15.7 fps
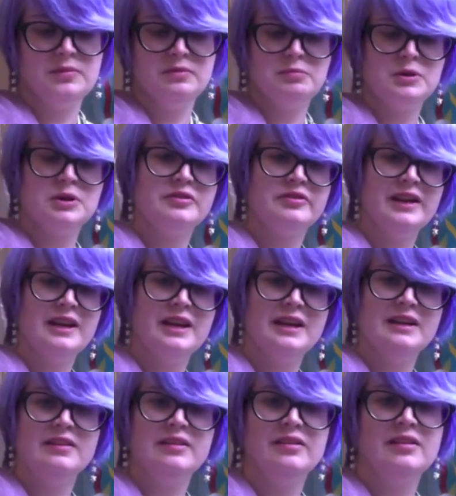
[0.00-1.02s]
per feeding
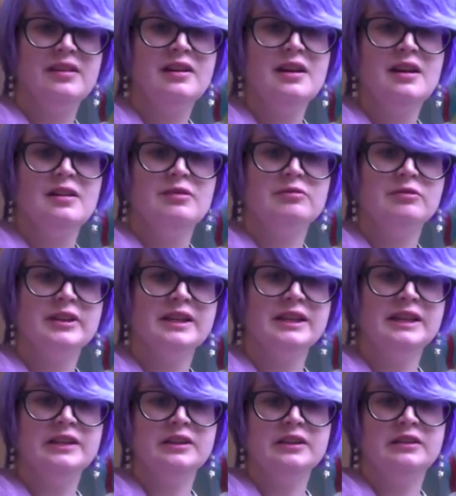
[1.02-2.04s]
is really
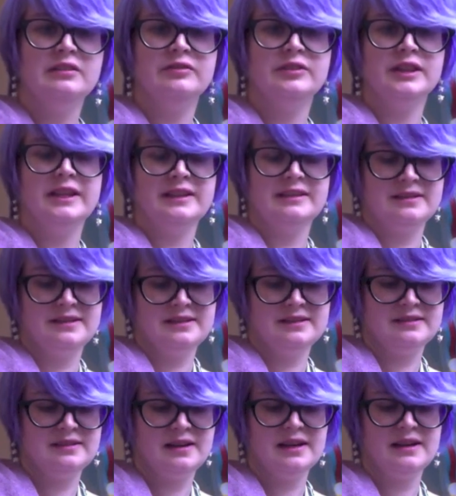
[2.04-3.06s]
good for kittens this
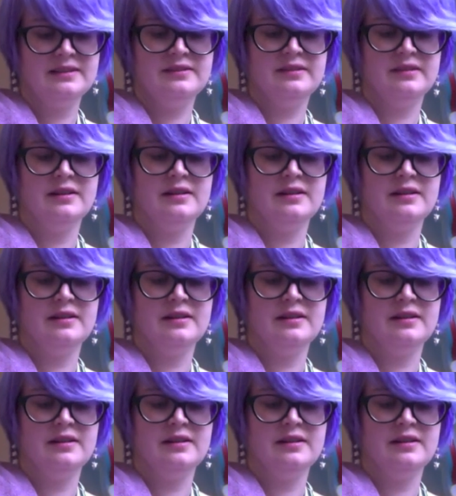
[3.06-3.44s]
size.